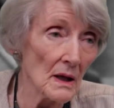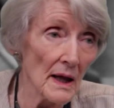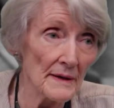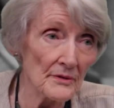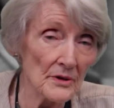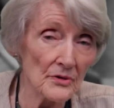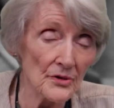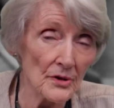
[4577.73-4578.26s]
lot
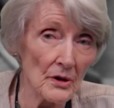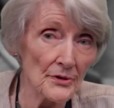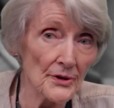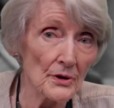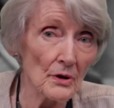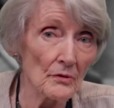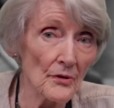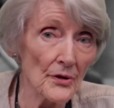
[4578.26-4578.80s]
of
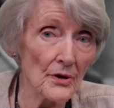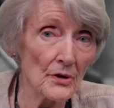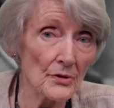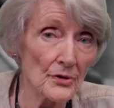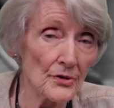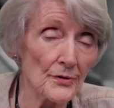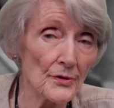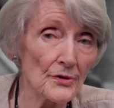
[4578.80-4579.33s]
consulting over the
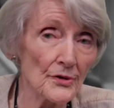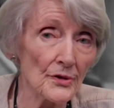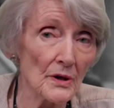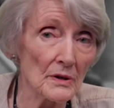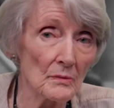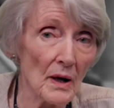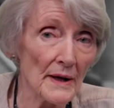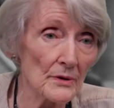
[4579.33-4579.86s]
years for
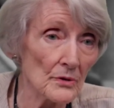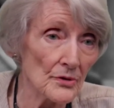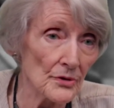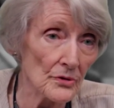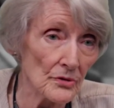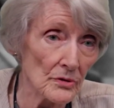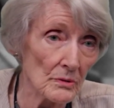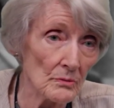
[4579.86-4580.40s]
Sun
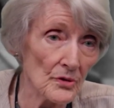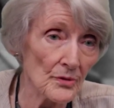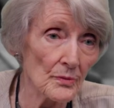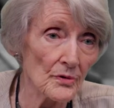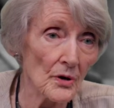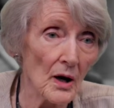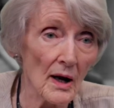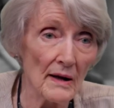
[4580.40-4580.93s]
Microsystems
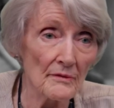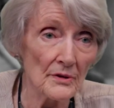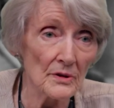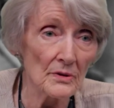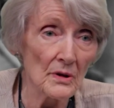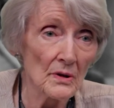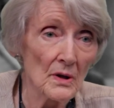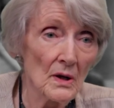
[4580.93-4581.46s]
for
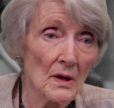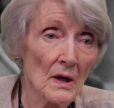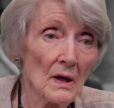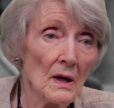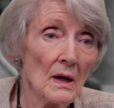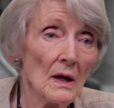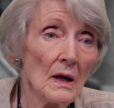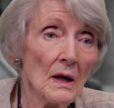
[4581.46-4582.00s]
Ivan. Okay.